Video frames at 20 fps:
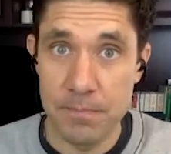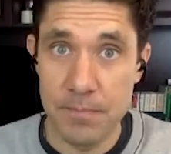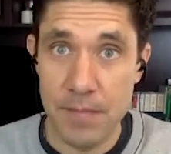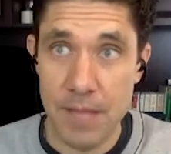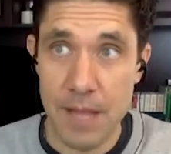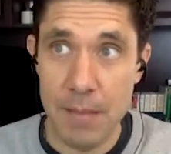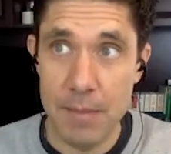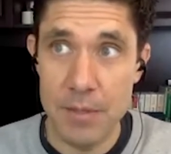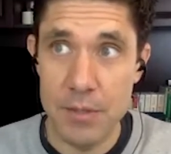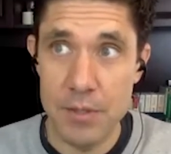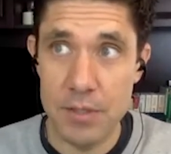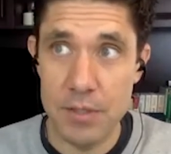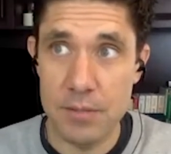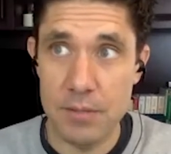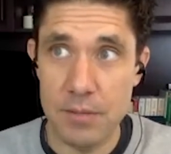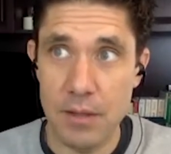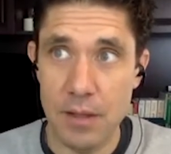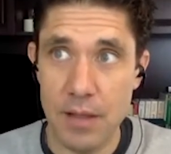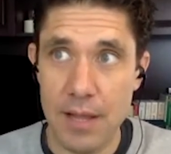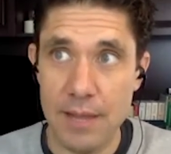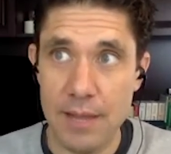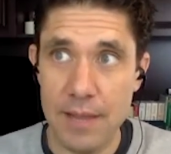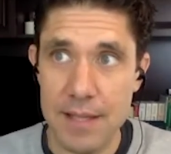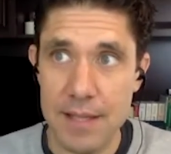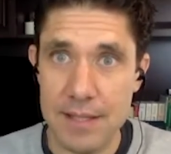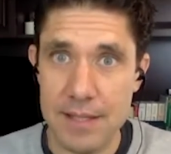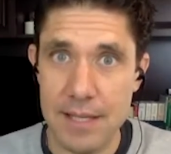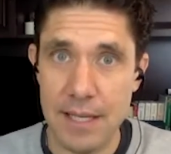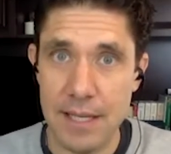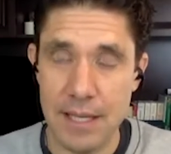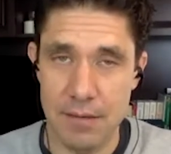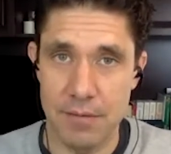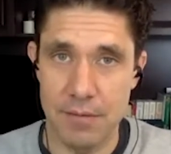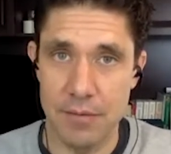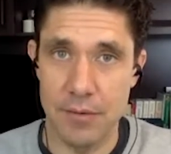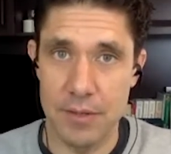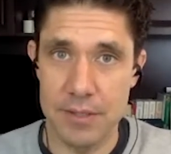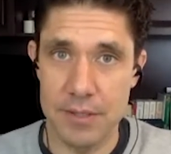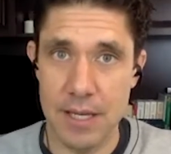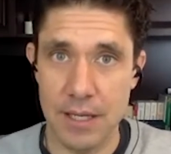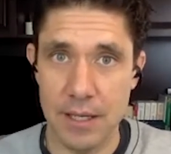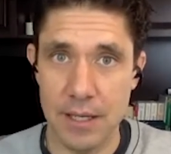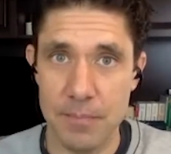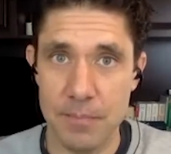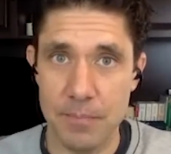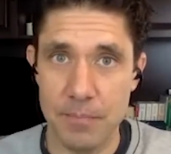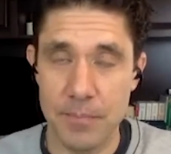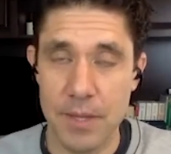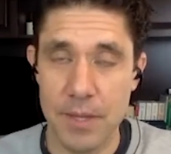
I mean, just let that sink in for a second.